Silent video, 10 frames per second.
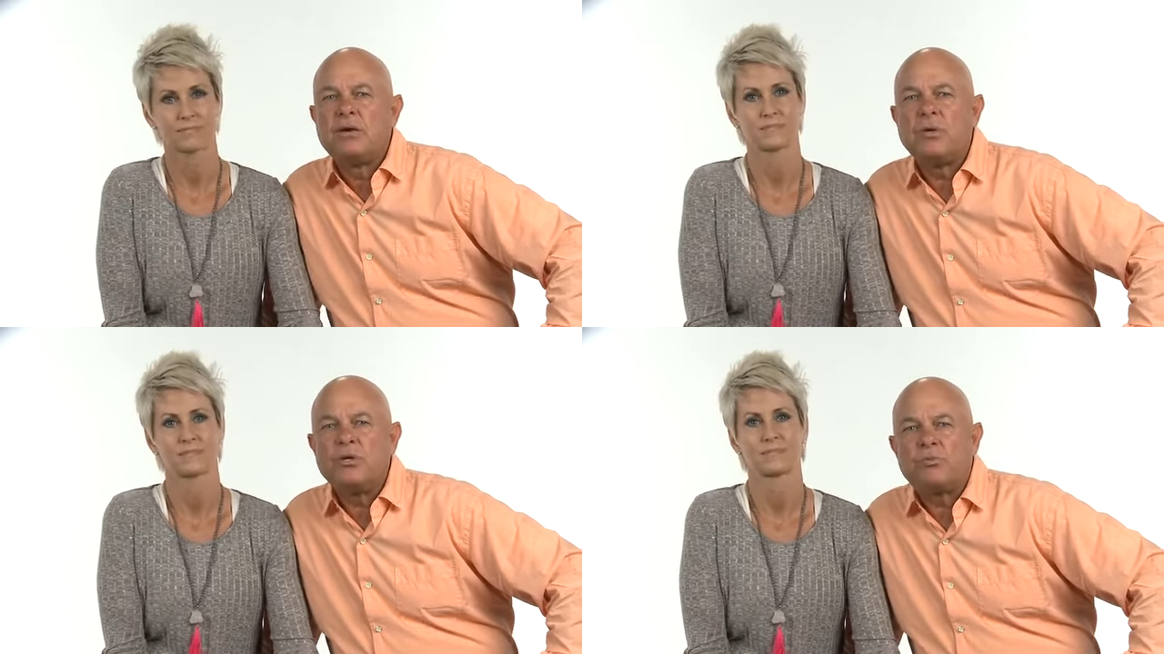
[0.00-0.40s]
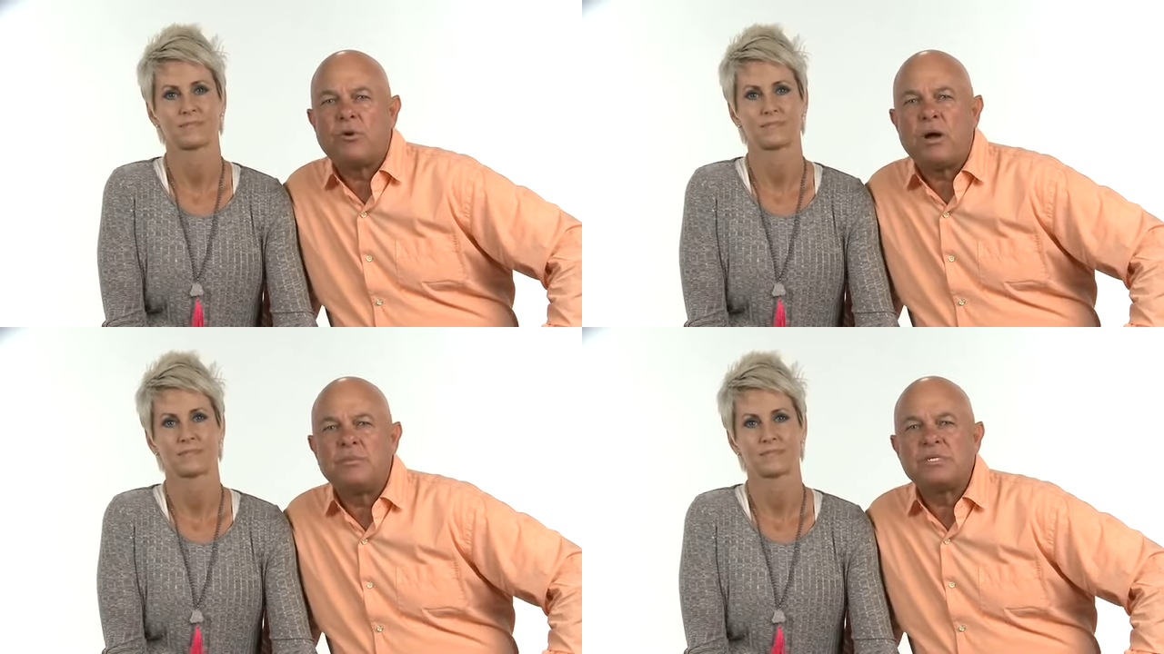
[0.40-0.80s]
Speaker 1: We do
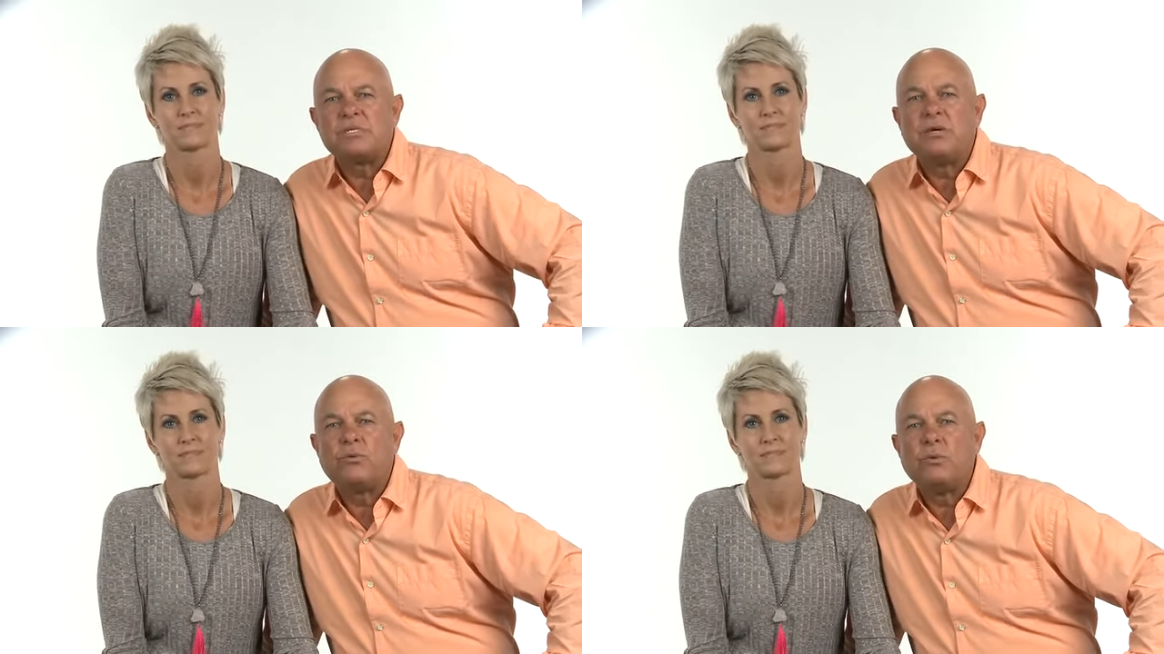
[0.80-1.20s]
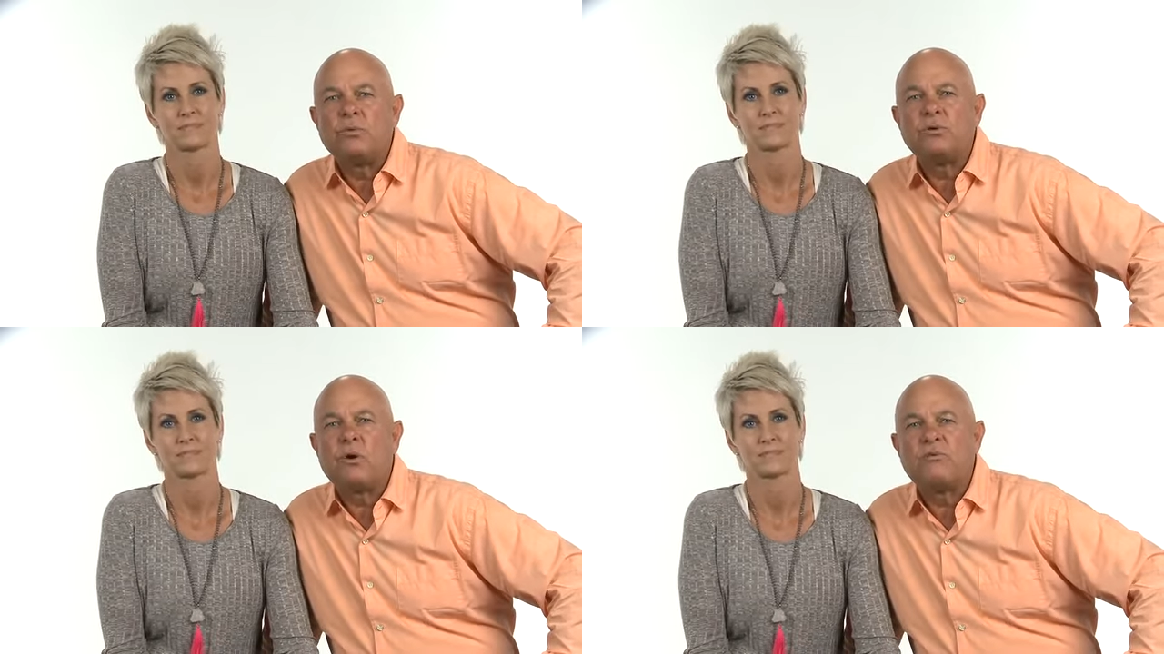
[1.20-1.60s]
promise we
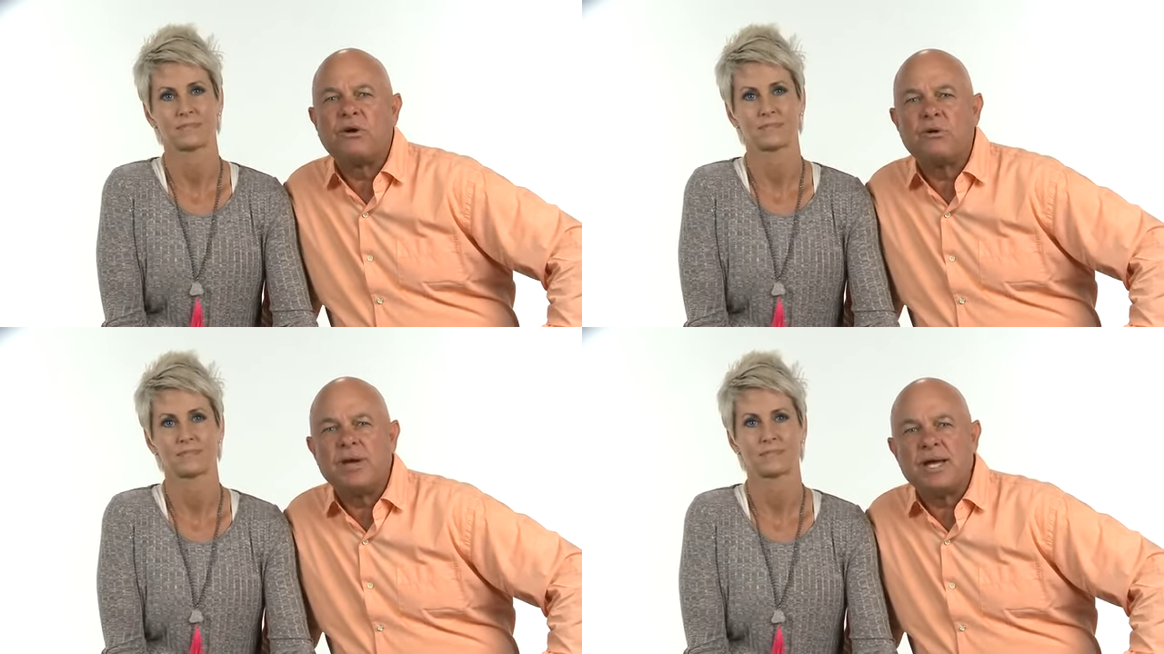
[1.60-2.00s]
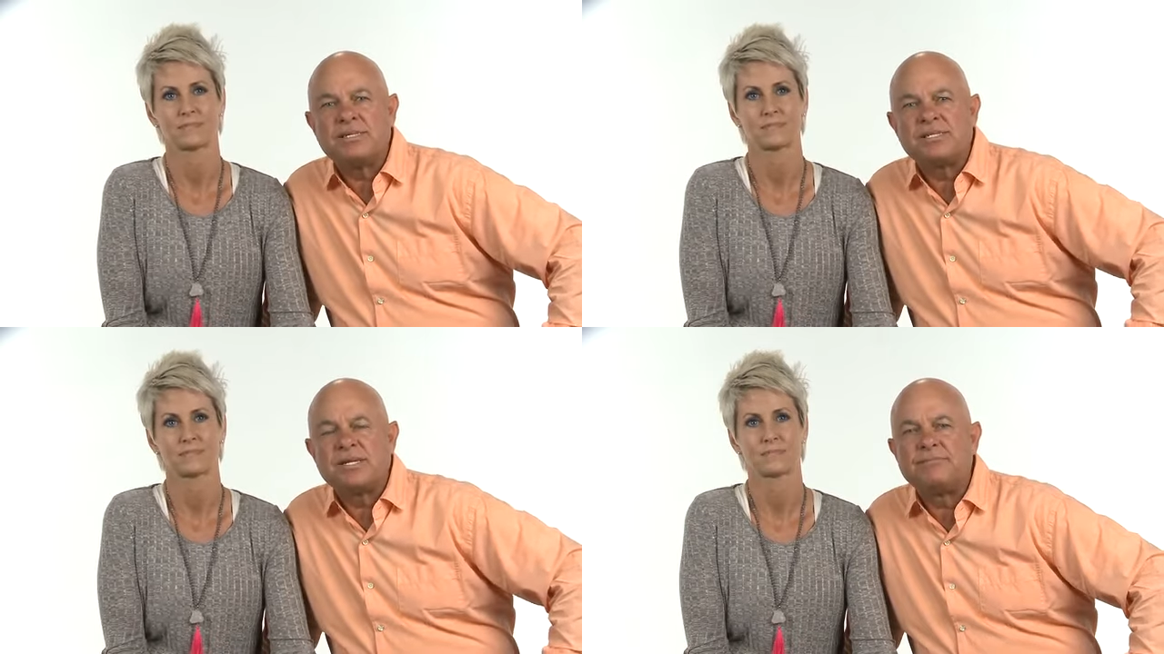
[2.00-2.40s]
will do our very
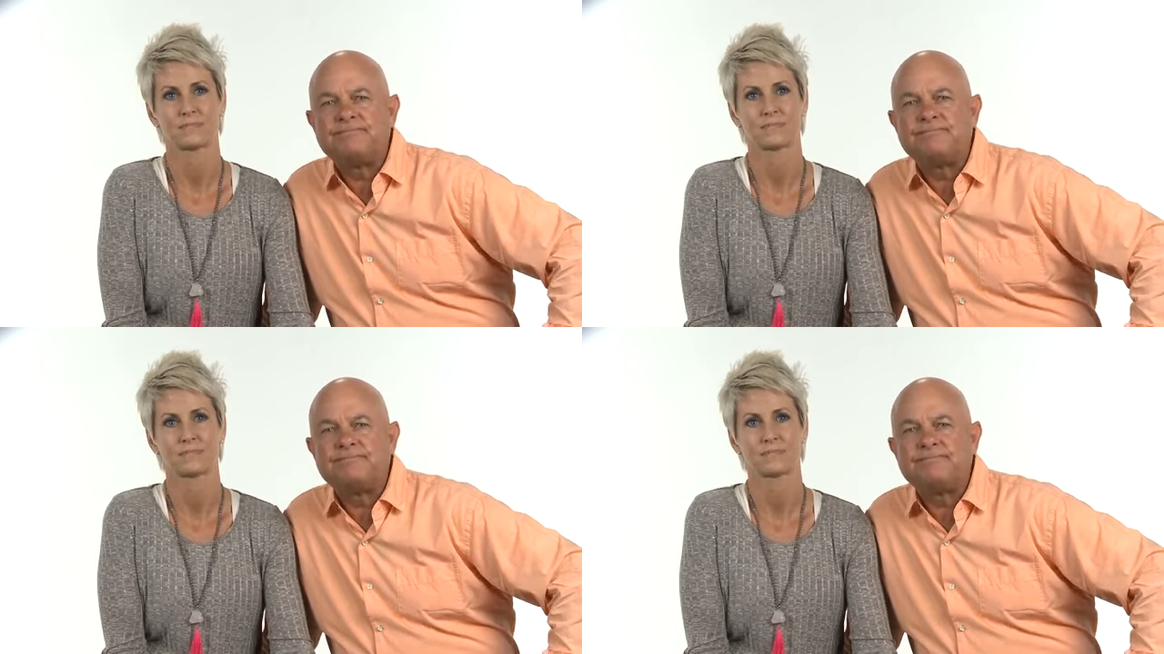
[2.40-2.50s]
best